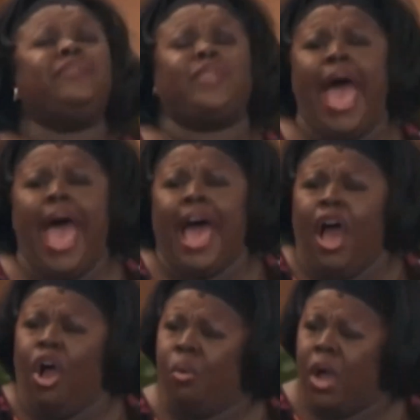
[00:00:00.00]
was her
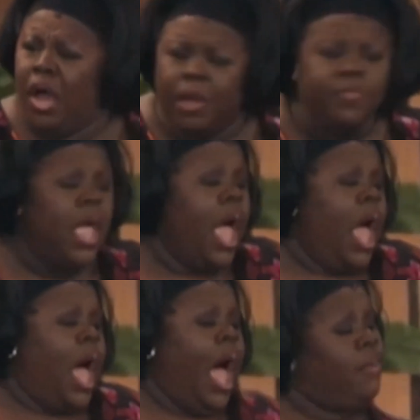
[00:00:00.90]
anchoring in
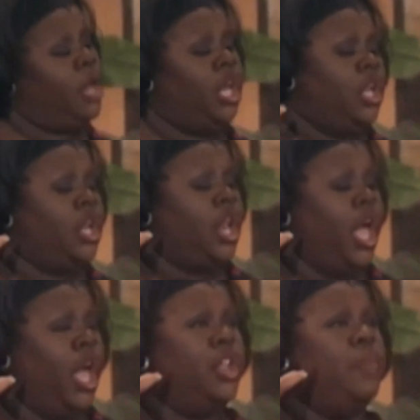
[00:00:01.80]
community.
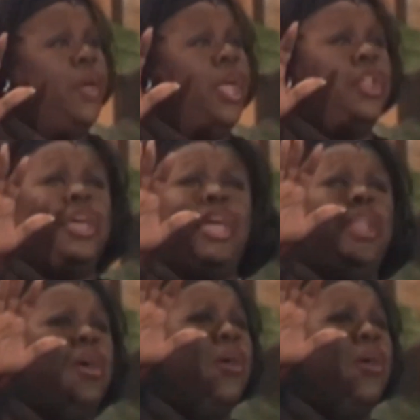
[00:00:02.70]
In a town where